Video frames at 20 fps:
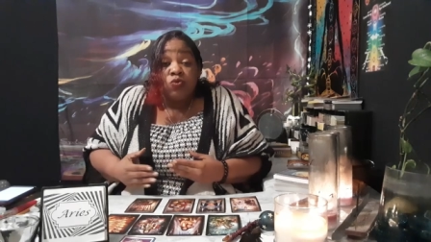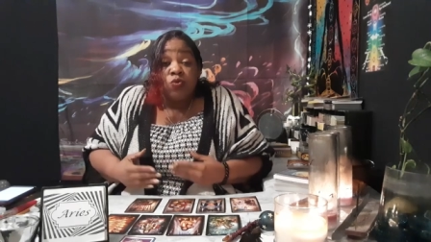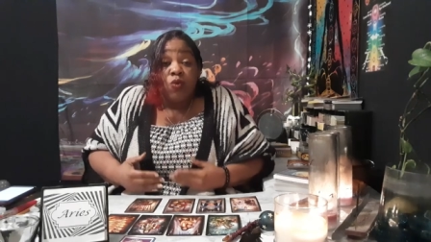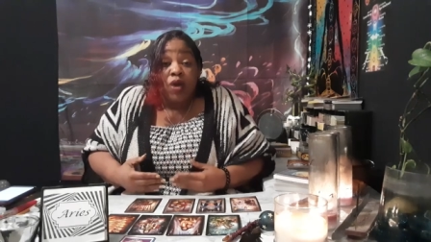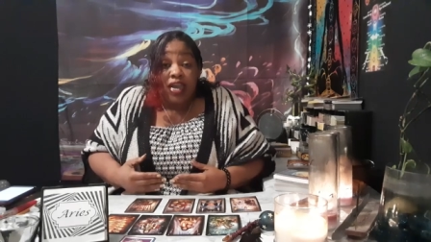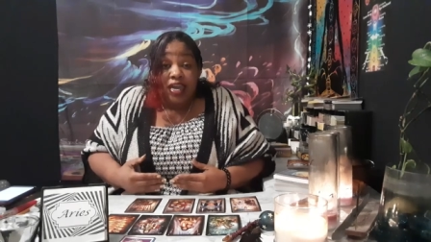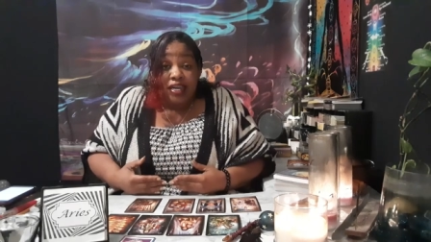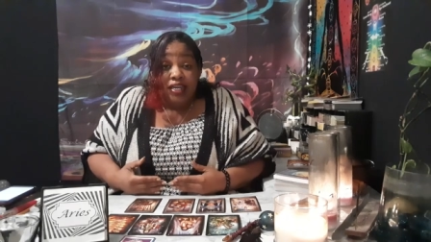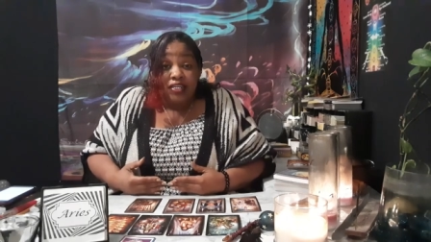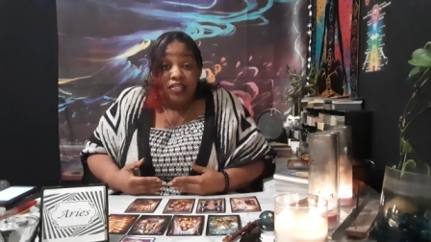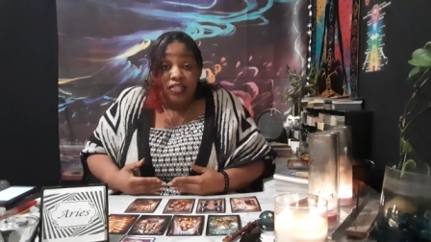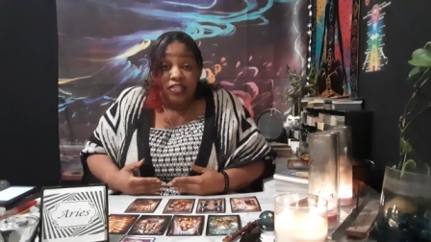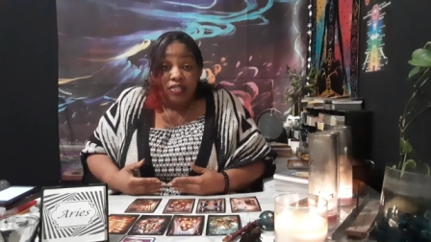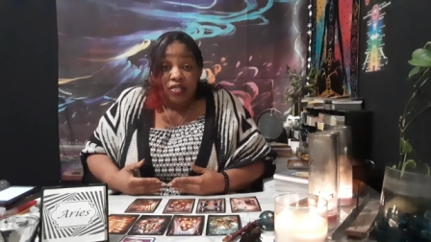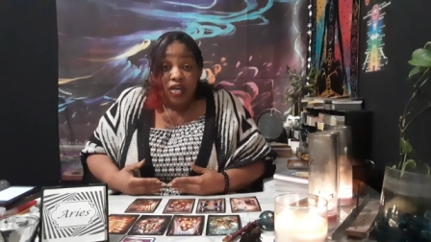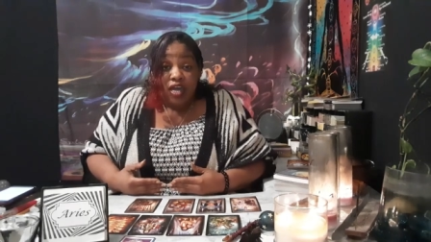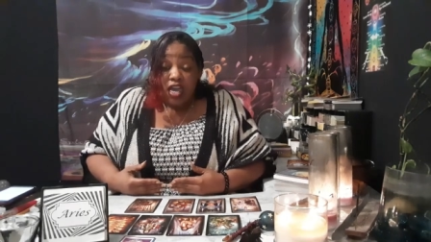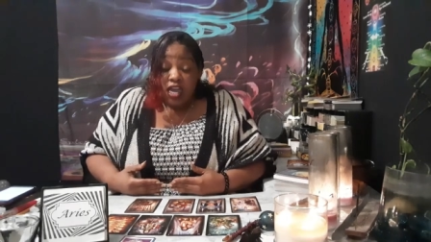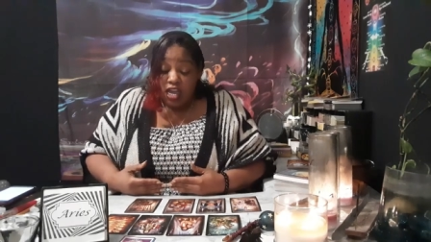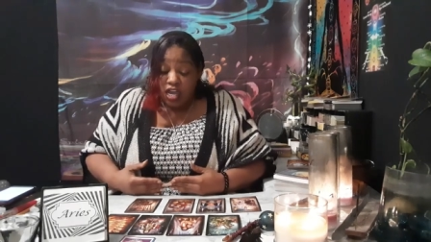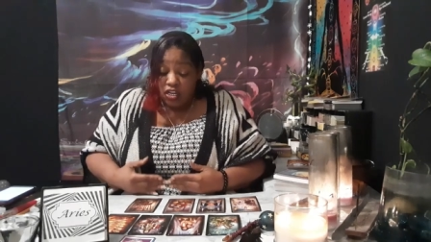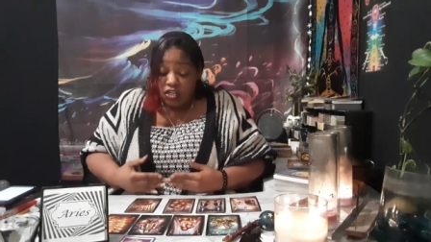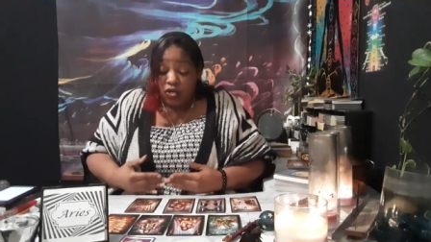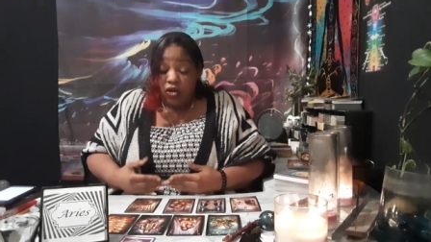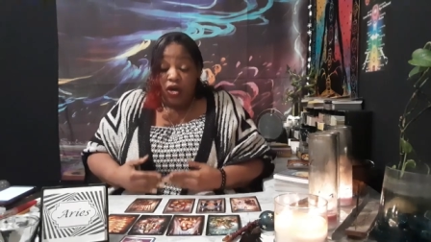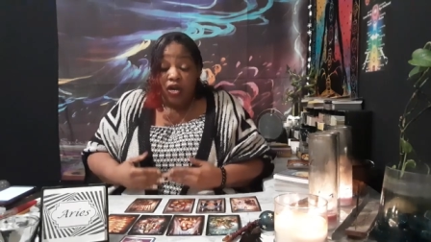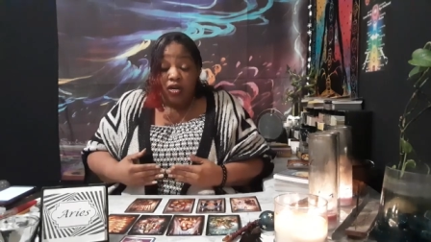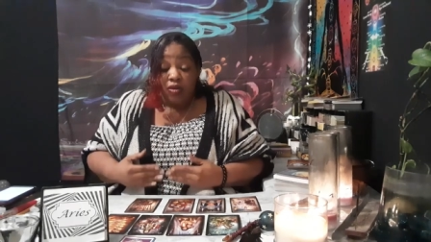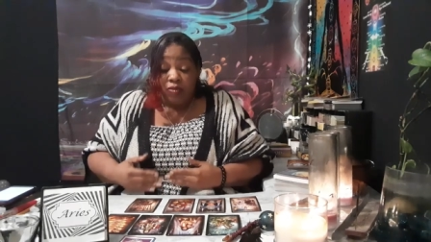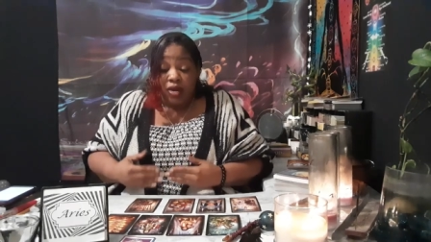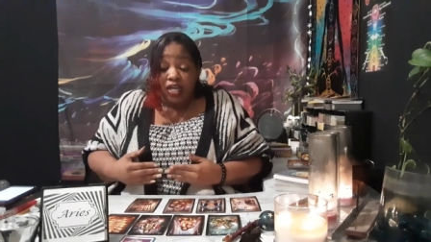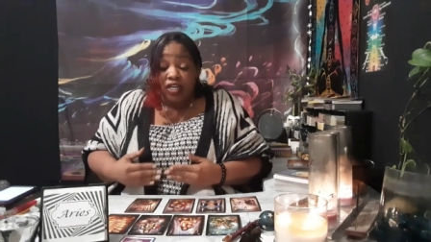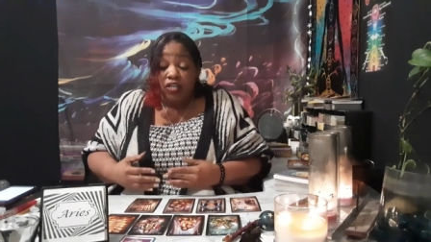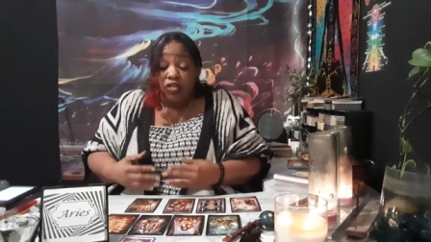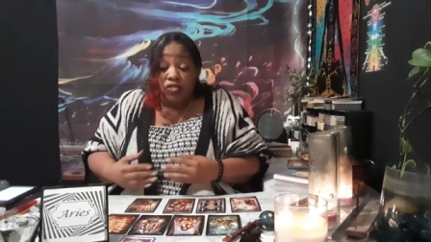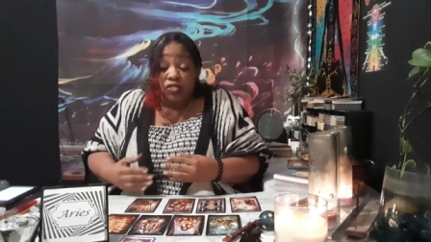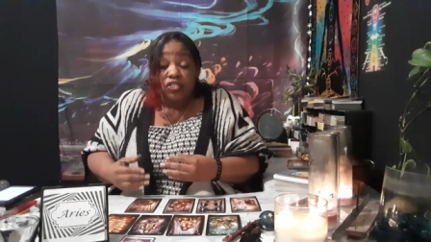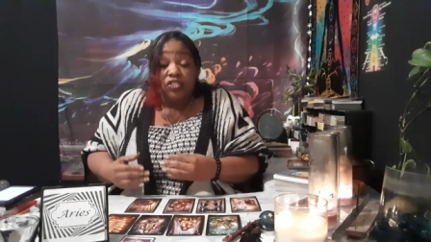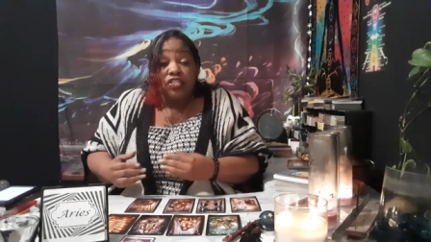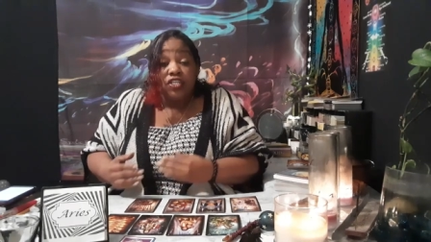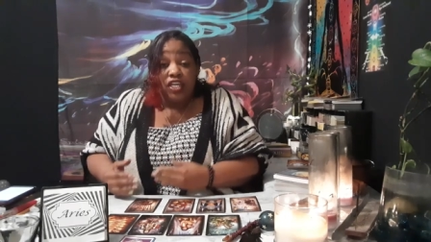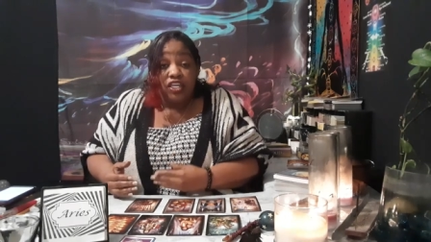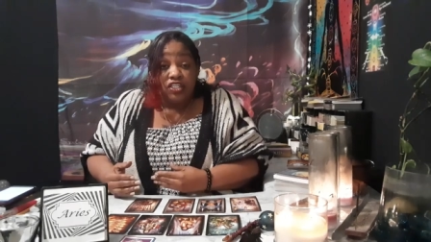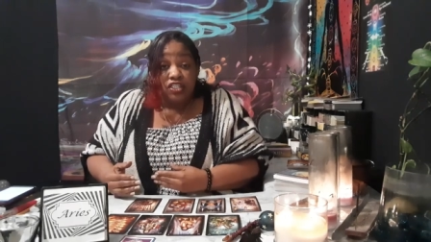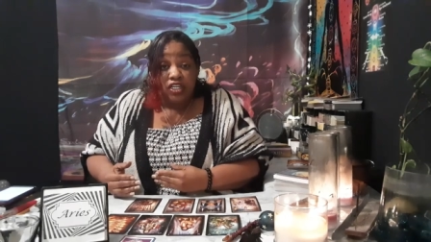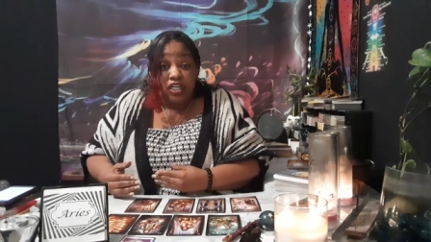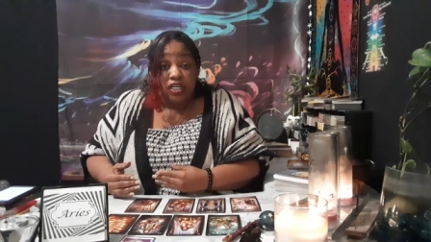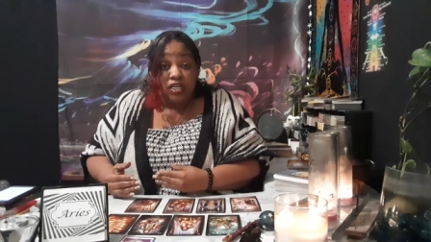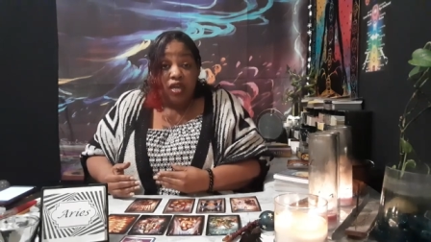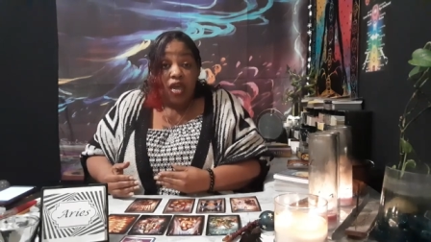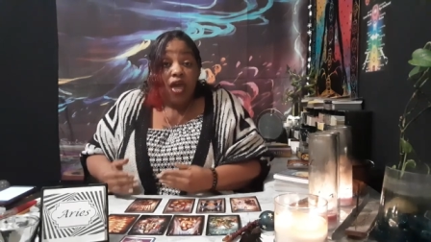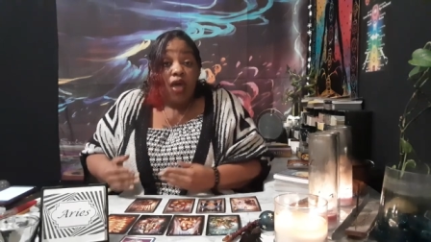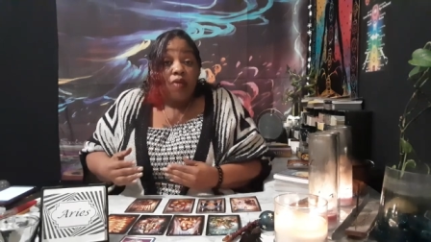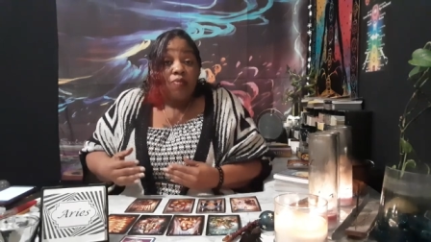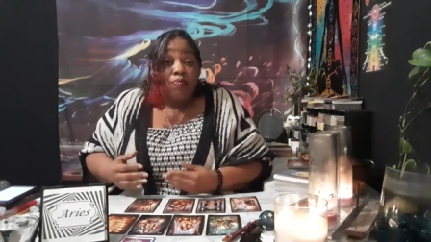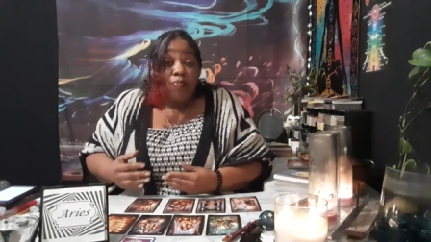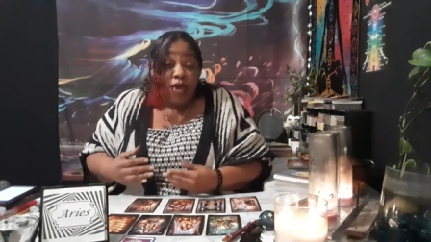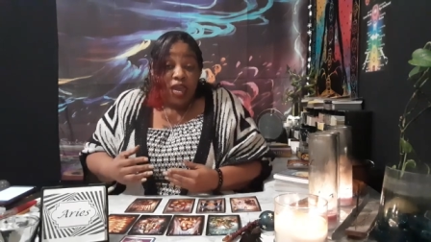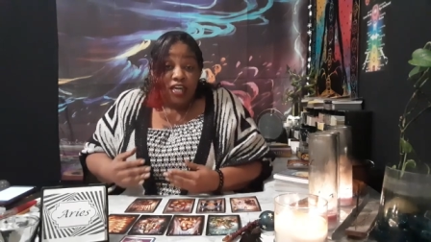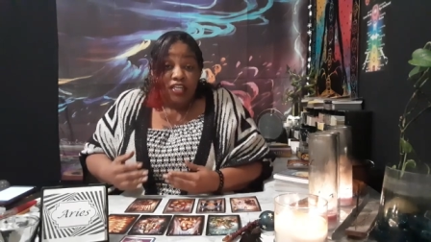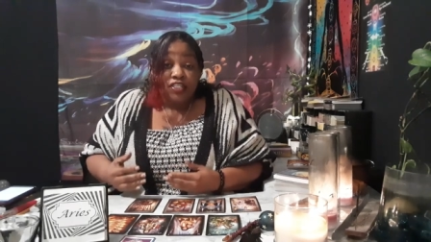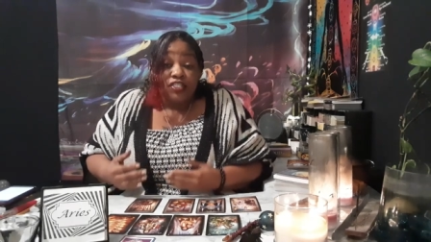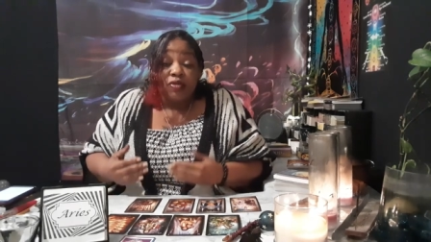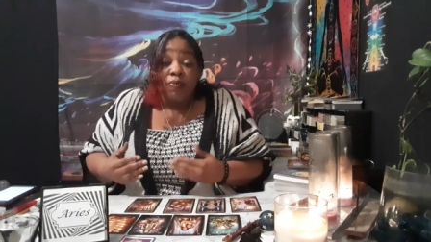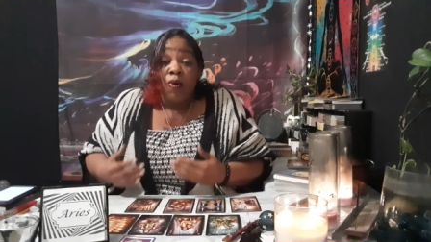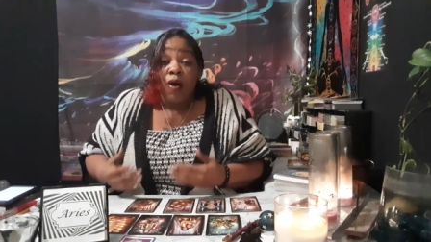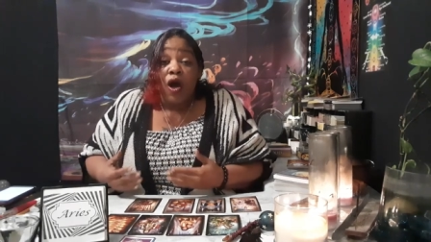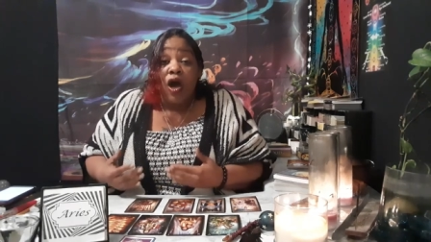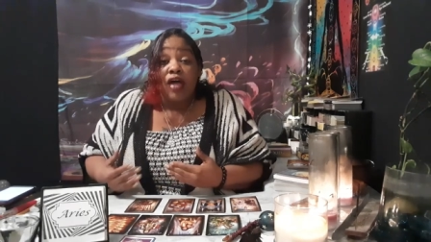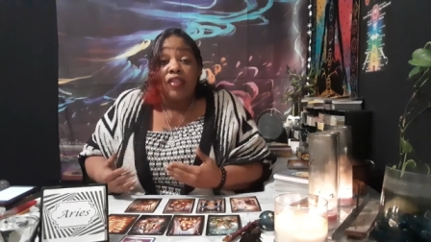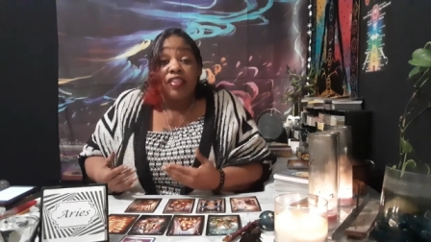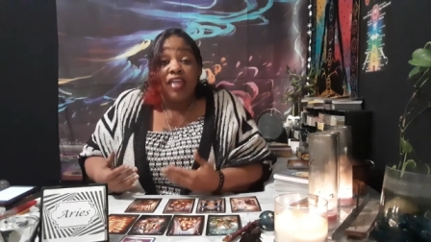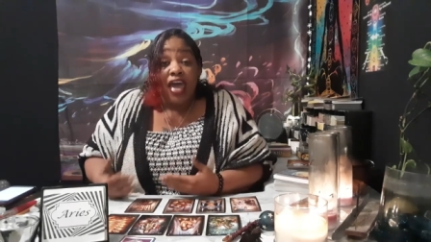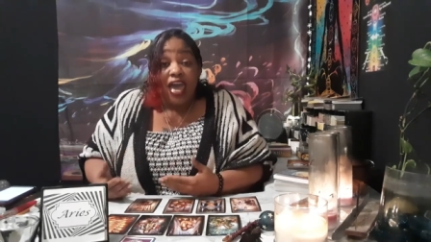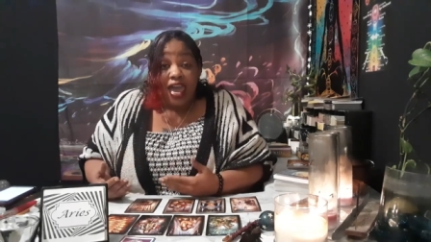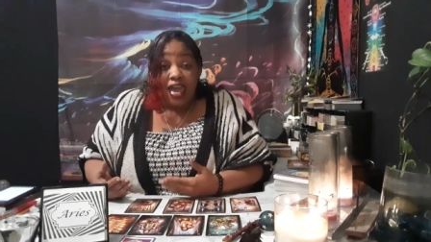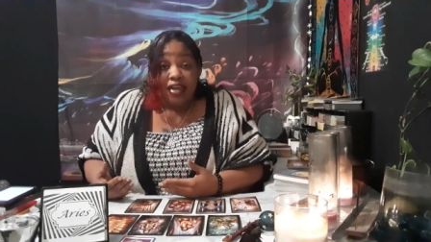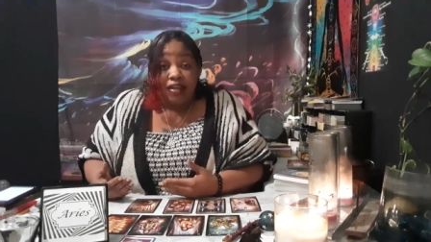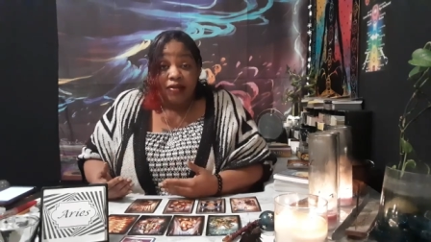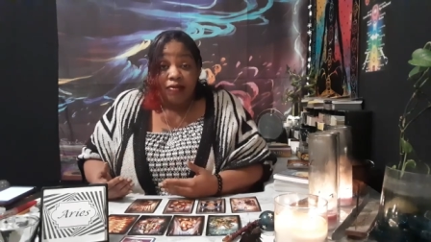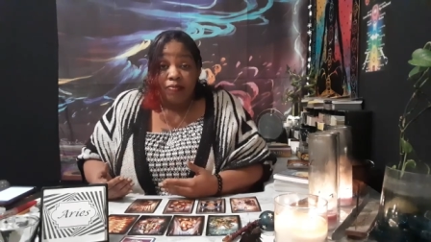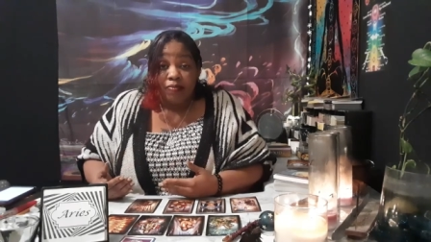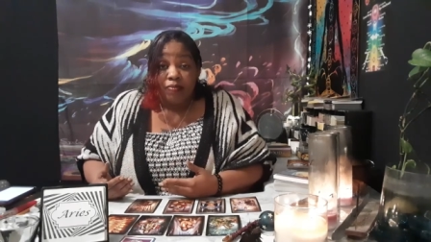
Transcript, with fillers: weight, and you're going to make your decision based upon that.